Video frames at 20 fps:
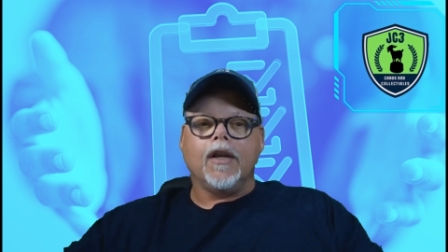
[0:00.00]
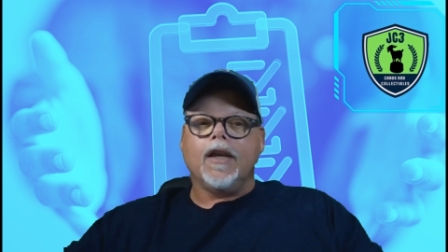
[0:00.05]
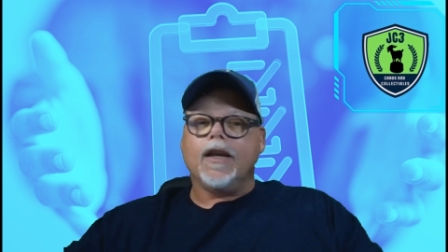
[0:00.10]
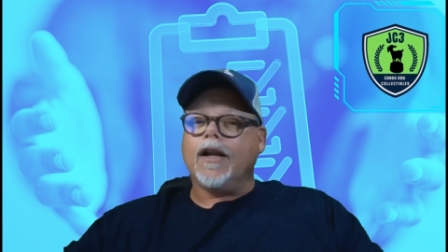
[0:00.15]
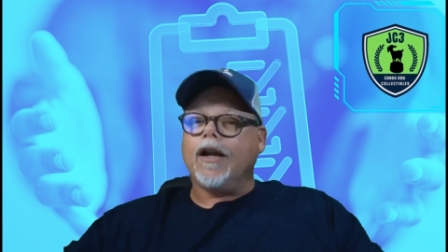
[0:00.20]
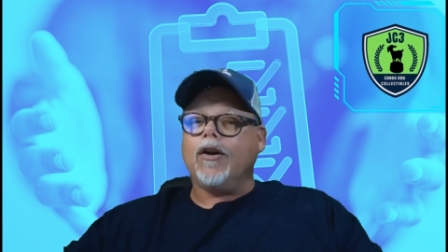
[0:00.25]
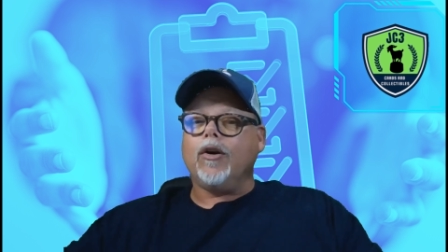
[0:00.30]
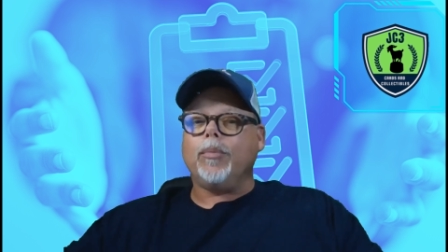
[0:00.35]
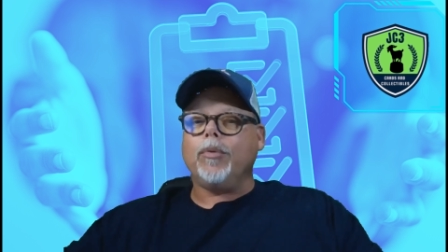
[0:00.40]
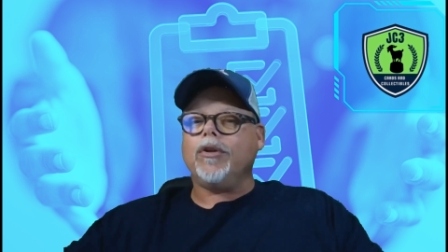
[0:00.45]

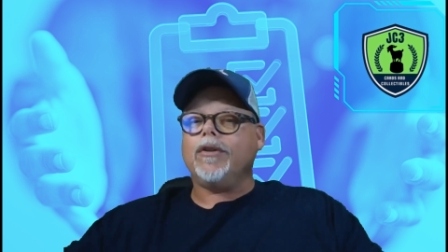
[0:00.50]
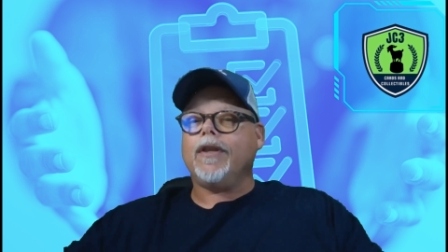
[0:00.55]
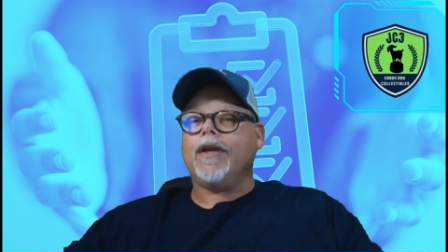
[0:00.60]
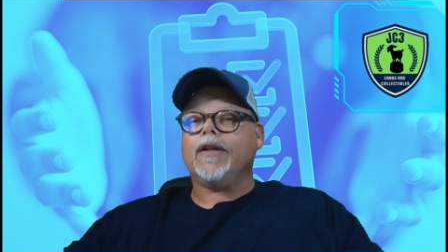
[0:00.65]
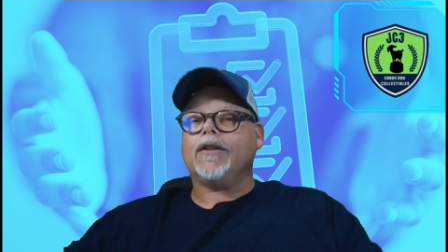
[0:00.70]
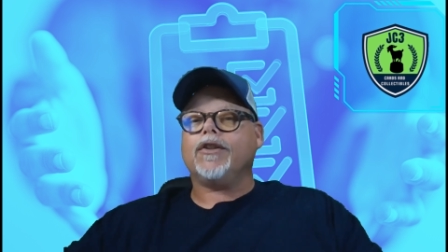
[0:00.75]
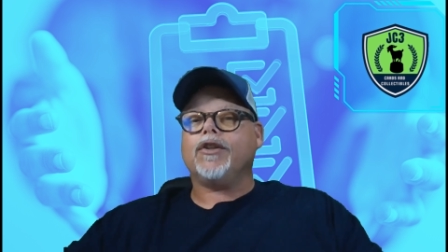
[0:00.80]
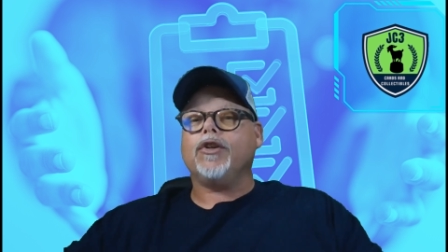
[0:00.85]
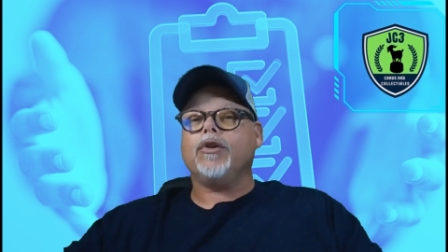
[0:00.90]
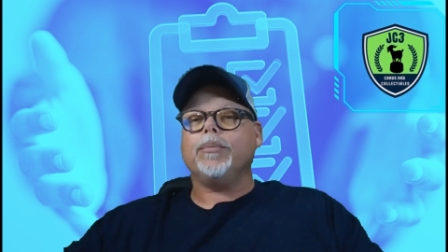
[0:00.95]
And how about
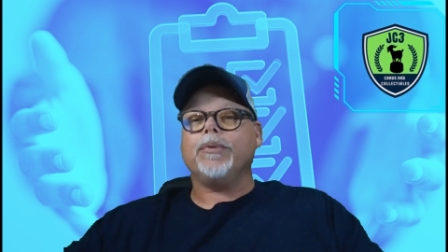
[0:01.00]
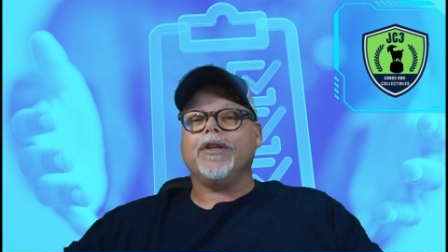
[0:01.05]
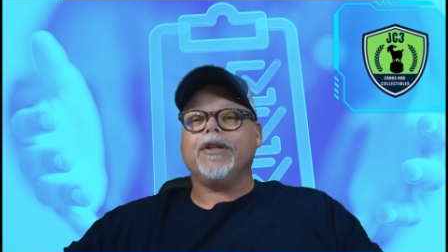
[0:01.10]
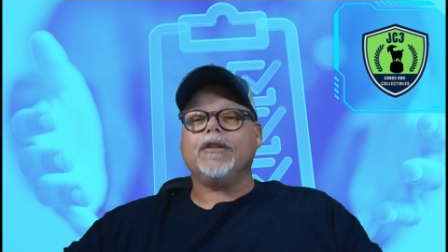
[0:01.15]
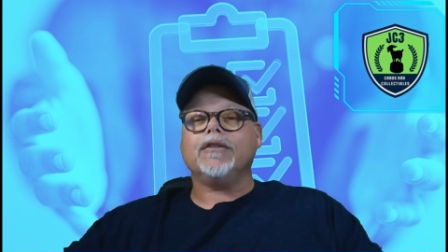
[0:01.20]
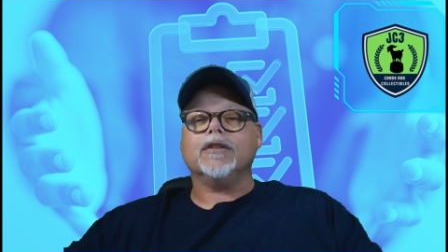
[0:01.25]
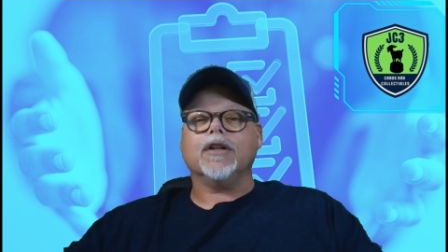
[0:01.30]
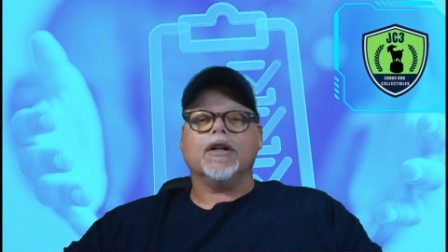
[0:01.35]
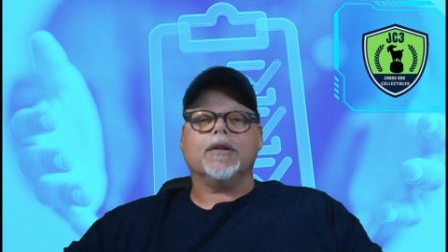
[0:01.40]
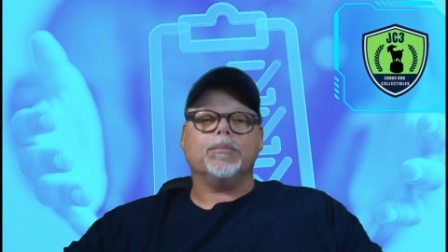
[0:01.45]
that
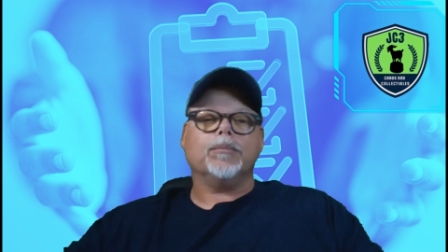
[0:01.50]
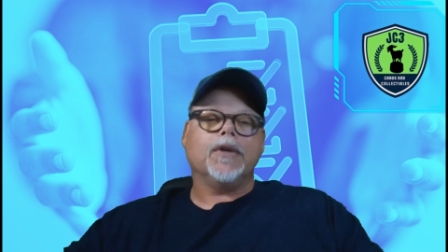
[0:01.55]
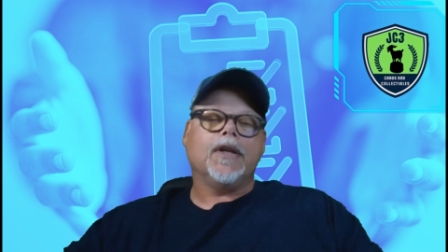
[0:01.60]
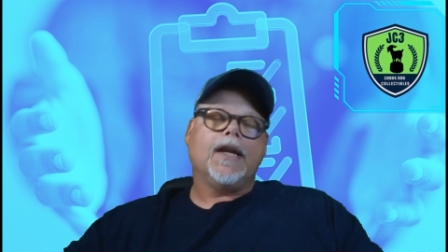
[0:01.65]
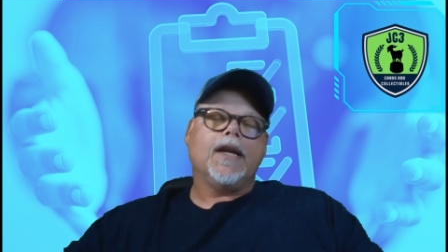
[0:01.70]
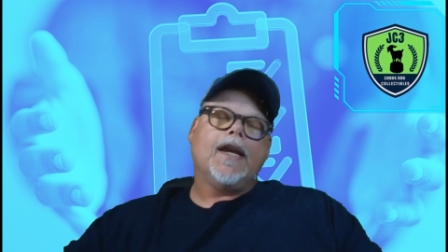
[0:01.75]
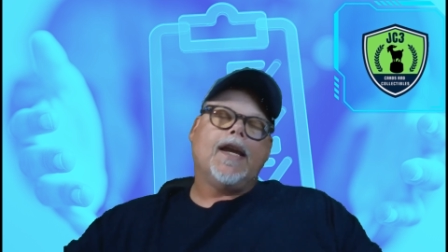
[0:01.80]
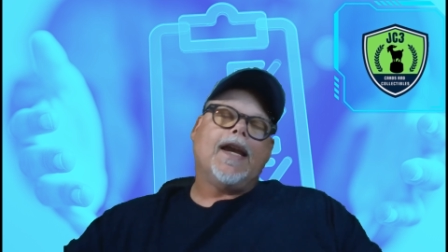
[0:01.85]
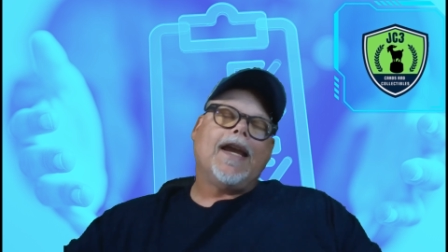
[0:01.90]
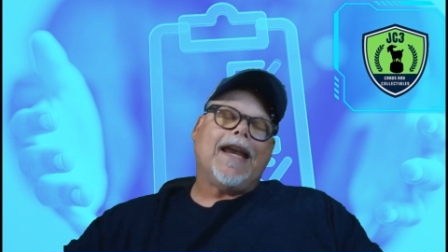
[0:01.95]
QB club?
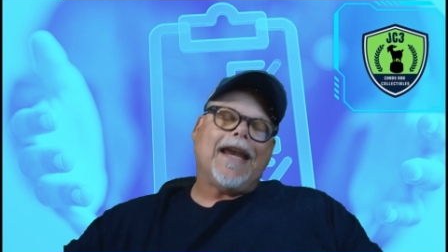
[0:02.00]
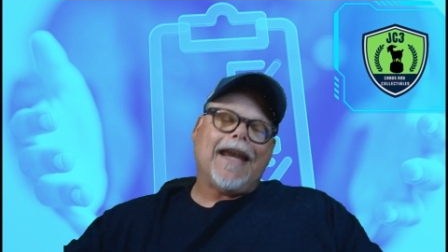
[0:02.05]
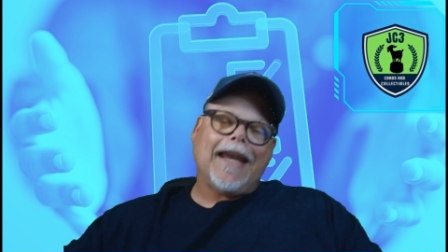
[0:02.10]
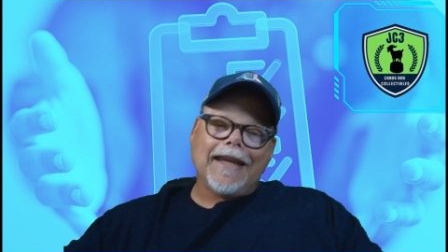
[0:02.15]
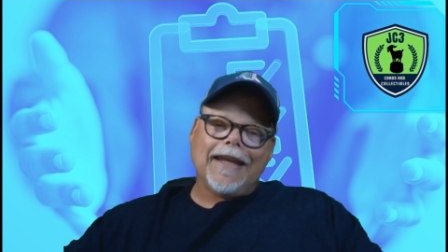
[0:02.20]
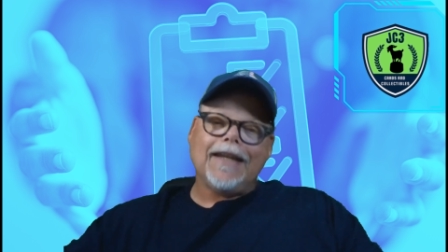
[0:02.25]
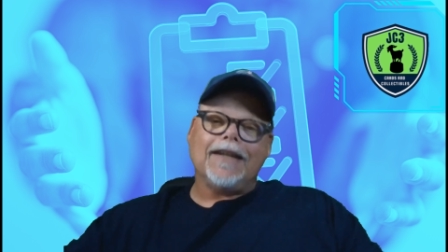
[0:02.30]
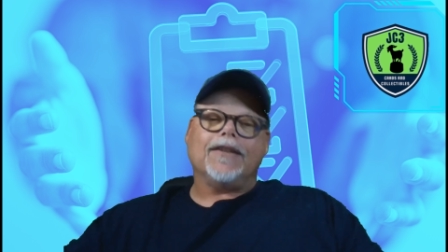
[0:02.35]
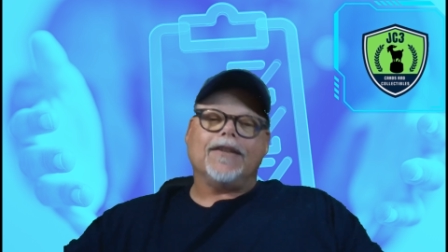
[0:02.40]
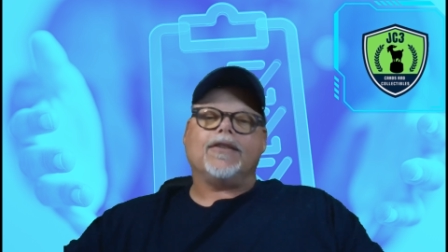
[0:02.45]

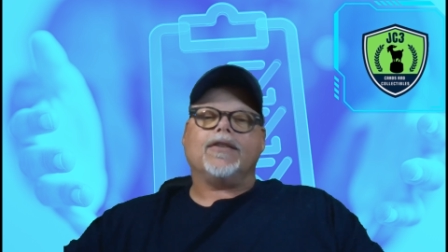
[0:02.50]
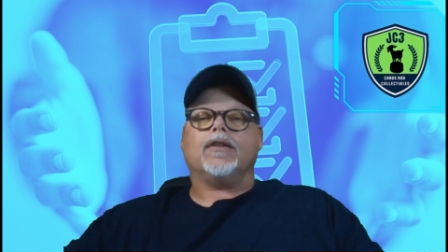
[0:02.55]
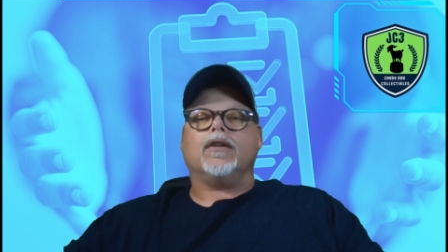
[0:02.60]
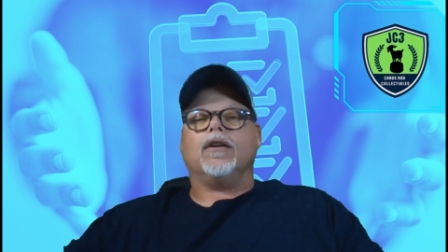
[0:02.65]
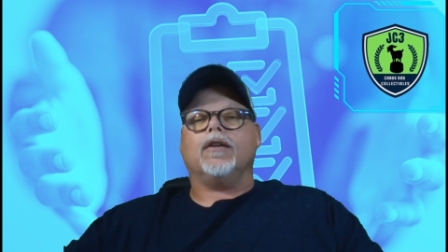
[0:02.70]
8